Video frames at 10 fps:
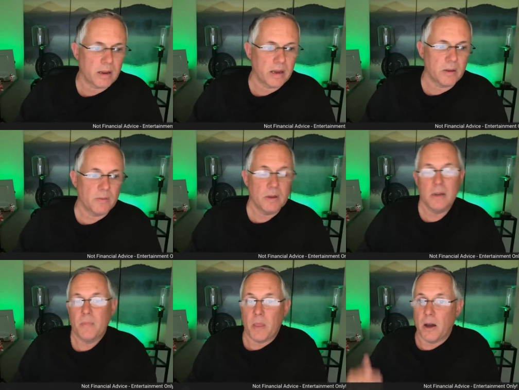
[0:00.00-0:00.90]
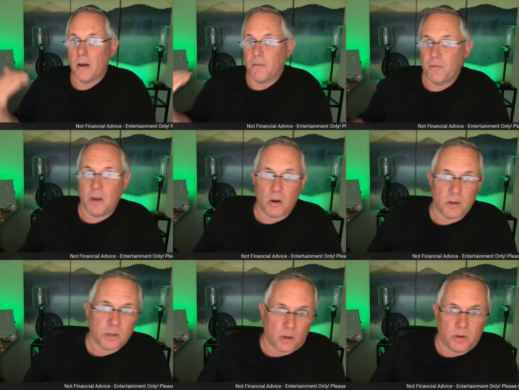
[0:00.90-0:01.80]
kind of uh, fear,
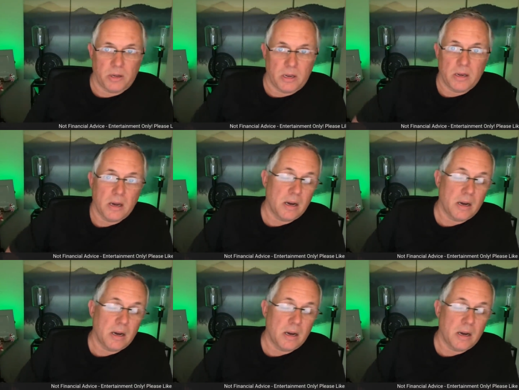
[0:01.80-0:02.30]
uncertainty.